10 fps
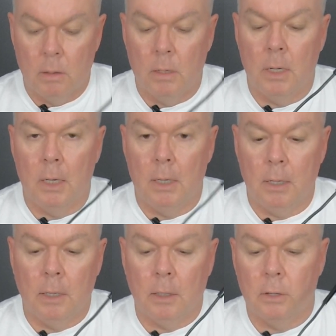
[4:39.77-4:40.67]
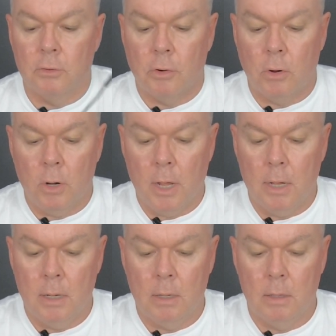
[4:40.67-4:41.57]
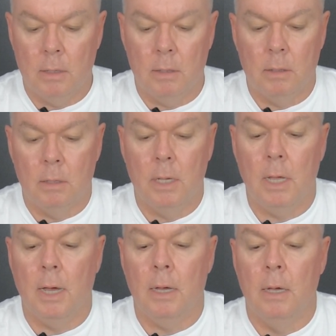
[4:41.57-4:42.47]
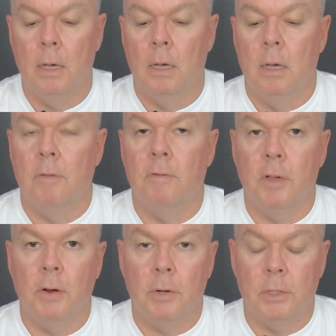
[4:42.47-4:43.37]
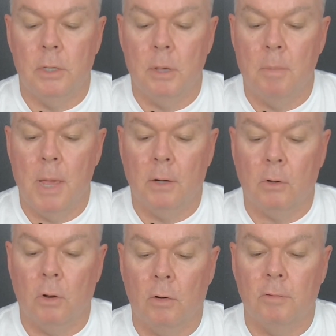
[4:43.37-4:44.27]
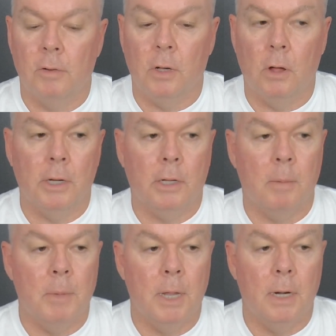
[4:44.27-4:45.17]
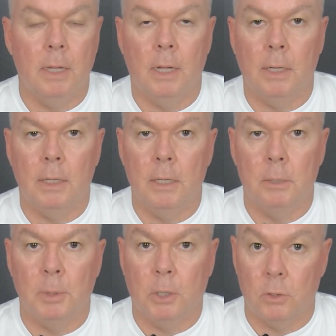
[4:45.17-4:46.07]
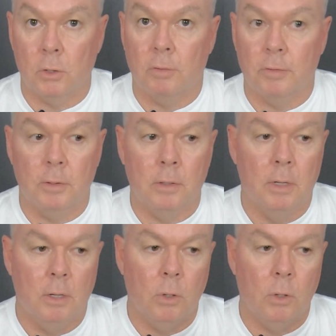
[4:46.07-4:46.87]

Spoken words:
The little controller here varies the amount of light coming out of the LEDs, because often,